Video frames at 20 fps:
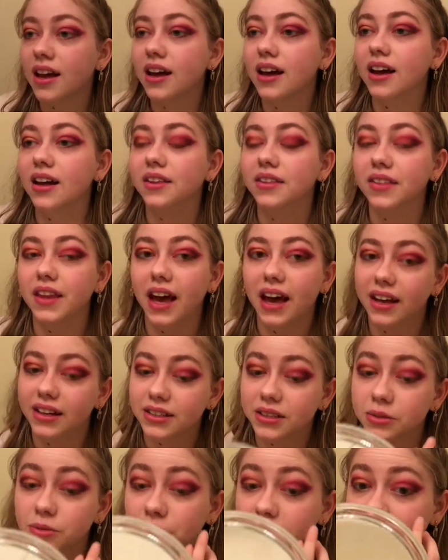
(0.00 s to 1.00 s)
And that
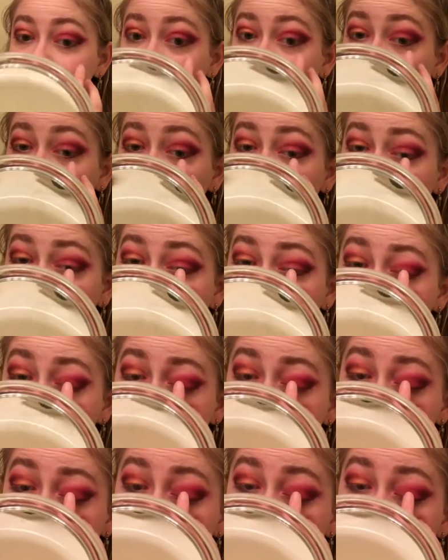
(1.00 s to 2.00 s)
is what's going to add
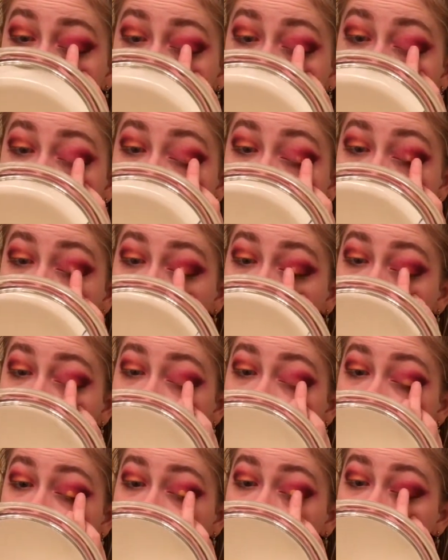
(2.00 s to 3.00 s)
this
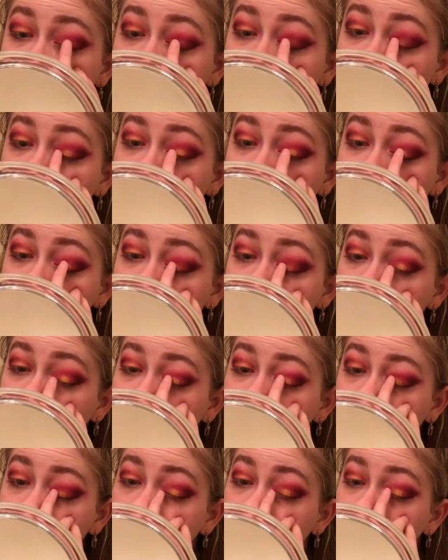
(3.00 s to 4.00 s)
fiery
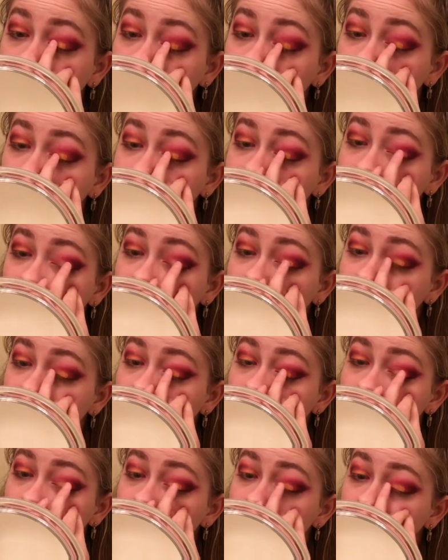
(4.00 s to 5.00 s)
glow we've got
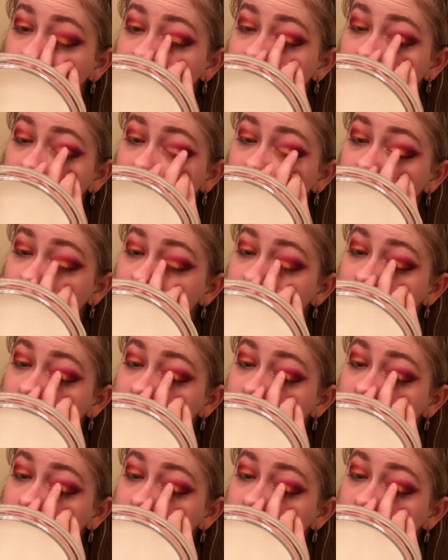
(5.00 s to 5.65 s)
going on here.